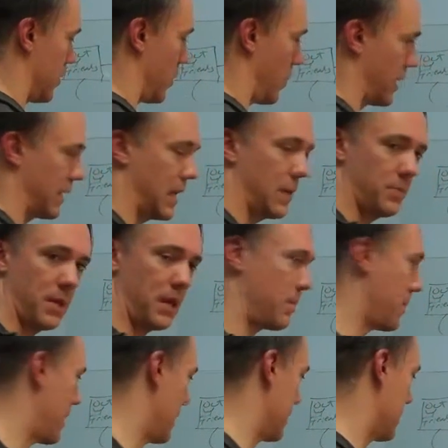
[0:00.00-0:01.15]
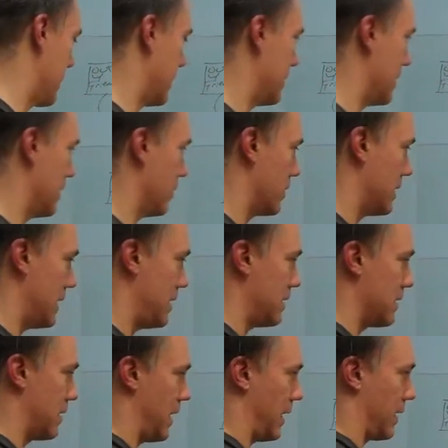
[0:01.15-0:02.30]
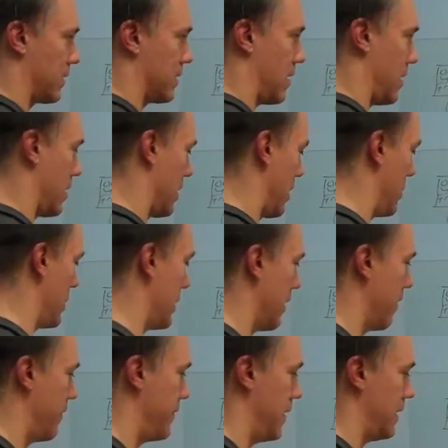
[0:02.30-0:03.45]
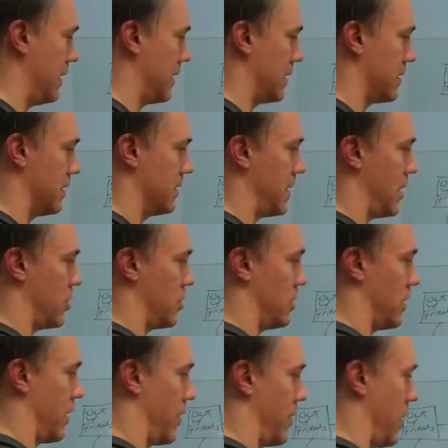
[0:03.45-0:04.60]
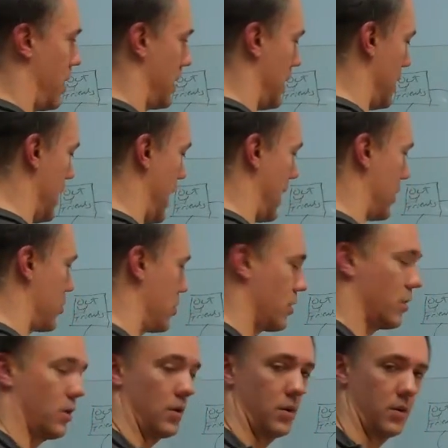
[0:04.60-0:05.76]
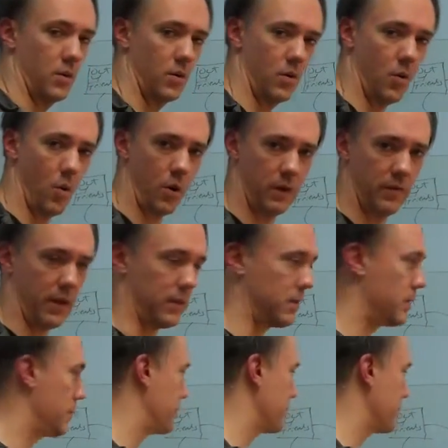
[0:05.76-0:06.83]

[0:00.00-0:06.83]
So you want to keep that in mind. It's either these links are going to be a feeling, a sensation, a thought, an action, or an event.